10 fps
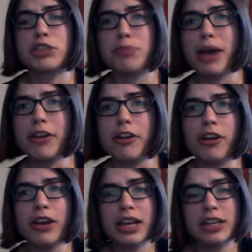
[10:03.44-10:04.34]

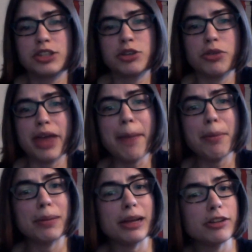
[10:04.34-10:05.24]
better, so that
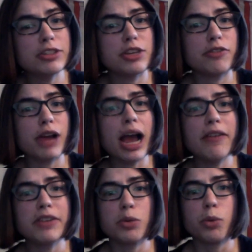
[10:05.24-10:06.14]
prepares you for
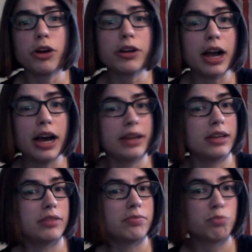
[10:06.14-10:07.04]
having to work on
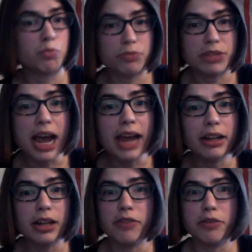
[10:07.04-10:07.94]
a
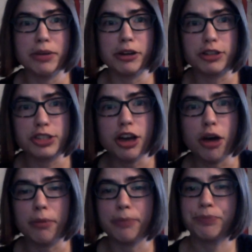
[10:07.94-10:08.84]
title of a bigger
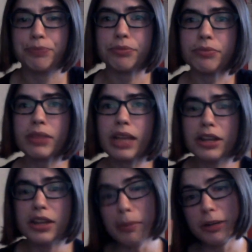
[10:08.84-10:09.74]
scope.
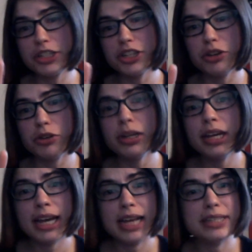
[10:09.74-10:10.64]
Number two
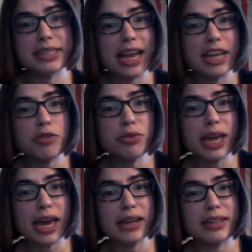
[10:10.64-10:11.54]
is that you
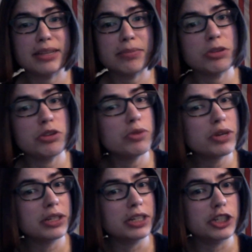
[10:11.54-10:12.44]
get something you
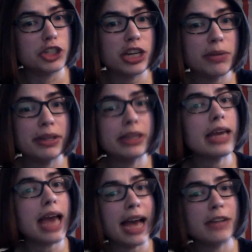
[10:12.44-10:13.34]
can legitimately
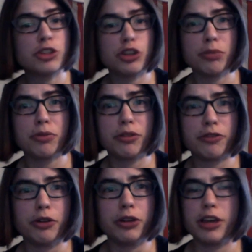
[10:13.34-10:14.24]
add to your
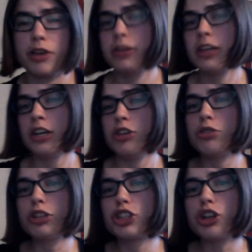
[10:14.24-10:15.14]
portfolio. You
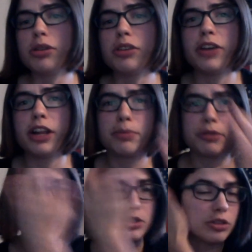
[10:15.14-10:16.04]
can show
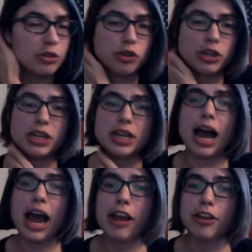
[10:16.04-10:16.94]
developers looking to
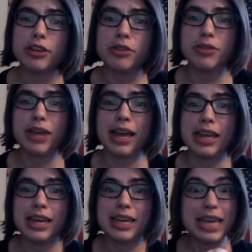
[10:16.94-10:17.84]
hire you that,
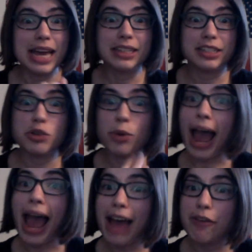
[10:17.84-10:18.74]
yes, you
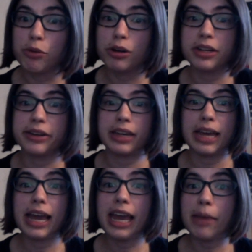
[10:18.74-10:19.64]
have worked on a
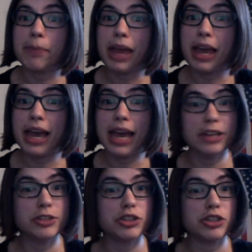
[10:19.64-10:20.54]
game
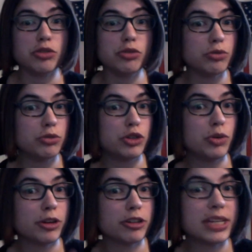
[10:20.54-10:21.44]
and you do
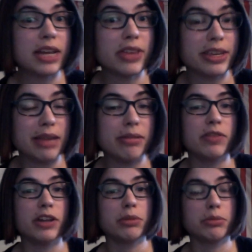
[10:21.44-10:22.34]
understand the game
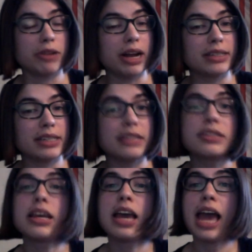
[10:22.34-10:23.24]
development
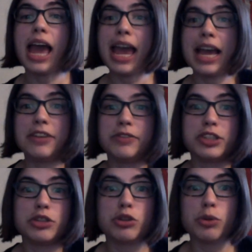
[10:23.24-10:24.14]
process and
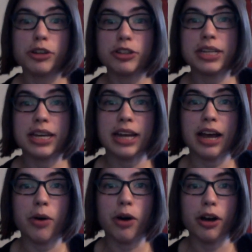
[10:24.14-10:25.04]
you do understand
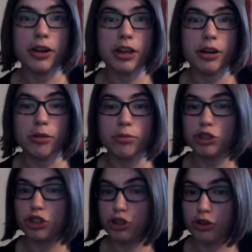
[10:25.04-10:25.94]
how audio
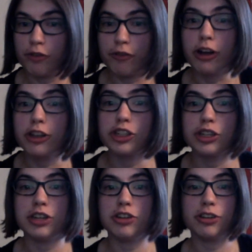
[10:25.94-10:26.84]
should function
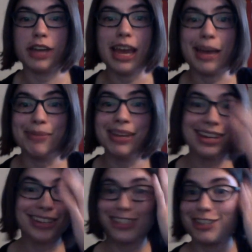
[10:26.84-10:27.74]
in your game.
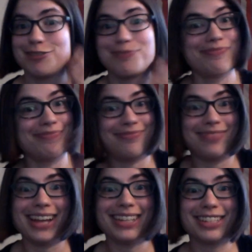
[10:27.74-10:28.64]
So
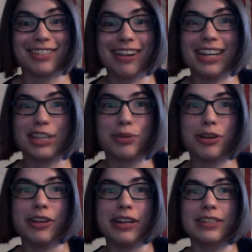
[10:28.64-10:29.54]
that's a great
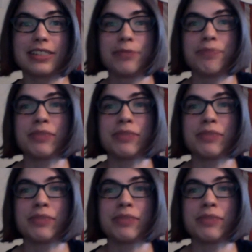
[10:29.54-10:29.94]
experience.